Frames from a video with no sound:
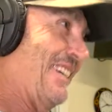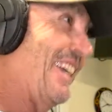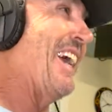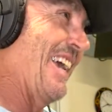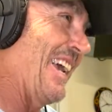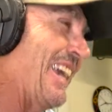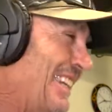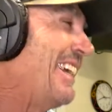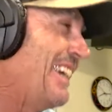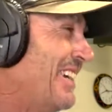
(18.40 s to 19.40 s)
yeah,
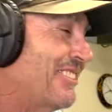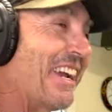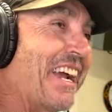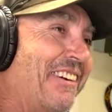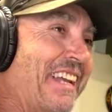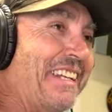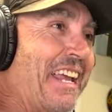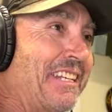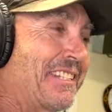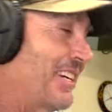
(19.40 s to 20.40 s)
dragging around
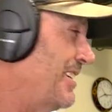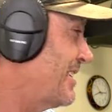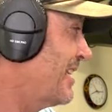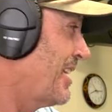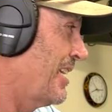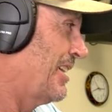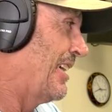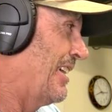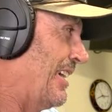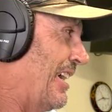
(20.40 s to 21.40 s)
down his knees.
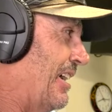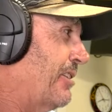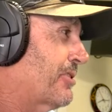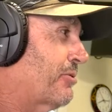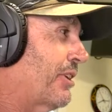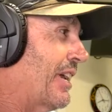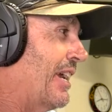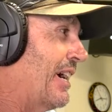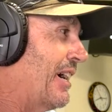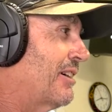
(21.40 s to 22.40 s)
Uh, he was quite
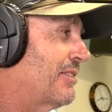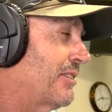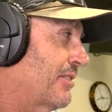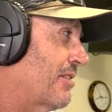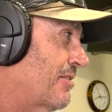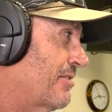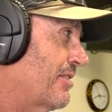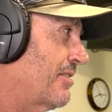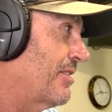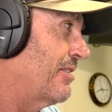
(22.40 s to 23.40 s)
a uh,
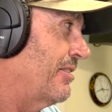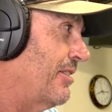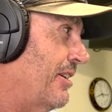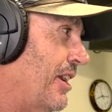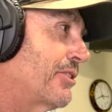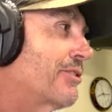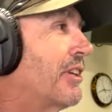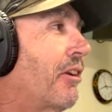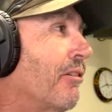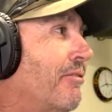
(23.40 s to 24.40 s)

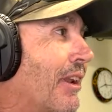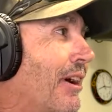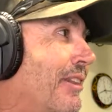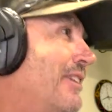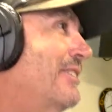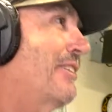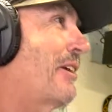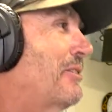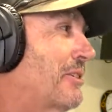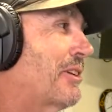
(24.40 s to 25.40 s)
interesting little fellow then too.
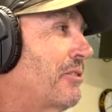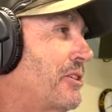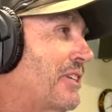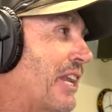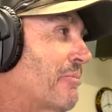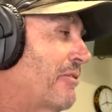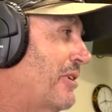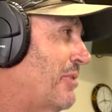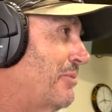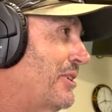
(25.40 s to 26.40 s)
He used to get up for a
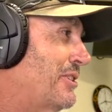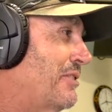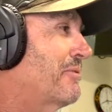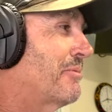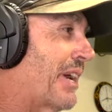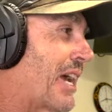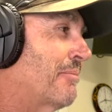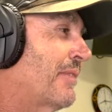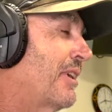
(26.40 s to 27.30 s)
fair bit of mischief. But um,